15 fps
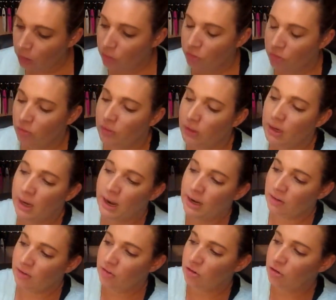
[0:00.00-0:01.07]
So then
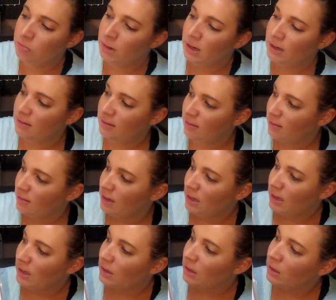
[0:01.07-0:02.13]
next to my
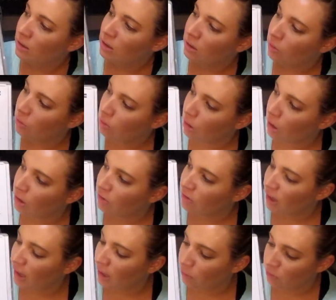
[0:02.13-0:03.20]
Disney, our
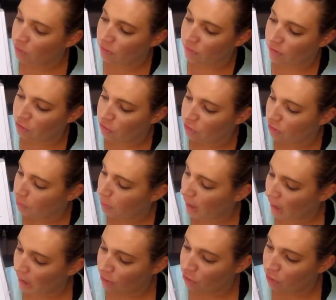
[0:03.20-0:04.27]
dining reservations
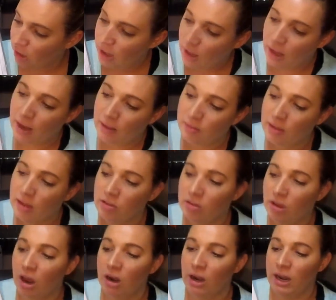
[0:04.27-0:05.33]
page, and these
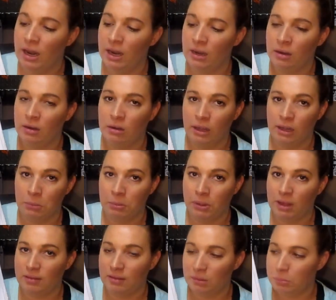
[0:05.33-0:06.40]
are in like a
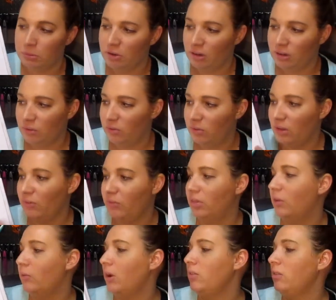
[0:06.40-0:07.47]
plastic protective sleeve.
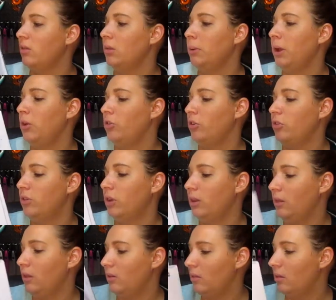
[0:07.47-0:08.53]
The rest of the pages
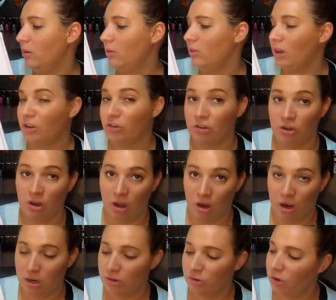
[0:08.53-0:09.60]
in this little section
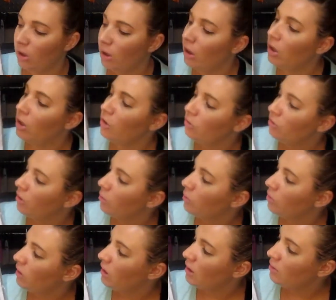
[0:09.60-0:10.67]
aren't. So
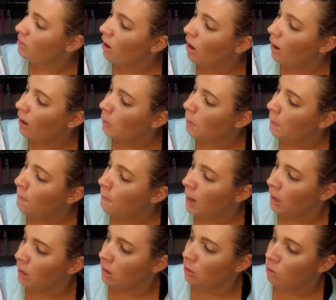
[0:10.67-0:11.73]
these are
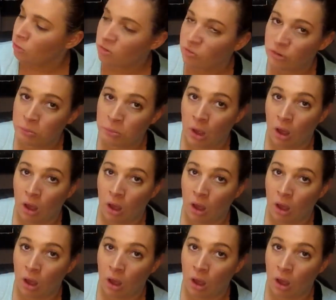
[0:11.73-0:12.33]
menus from